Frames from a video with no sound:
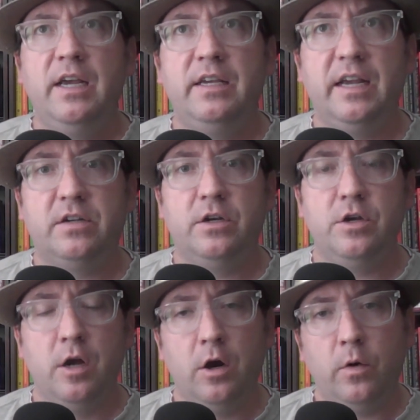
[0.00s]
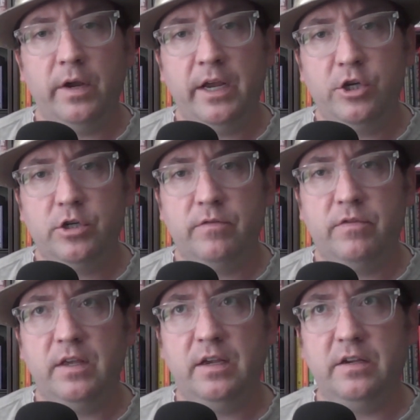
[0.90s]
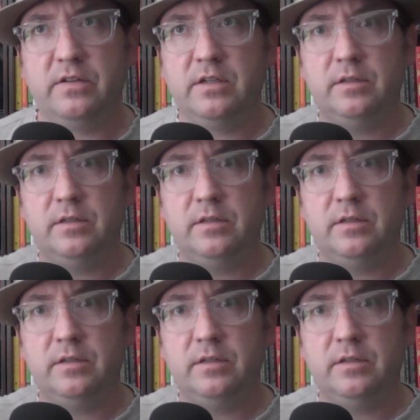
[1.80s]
get to know each of these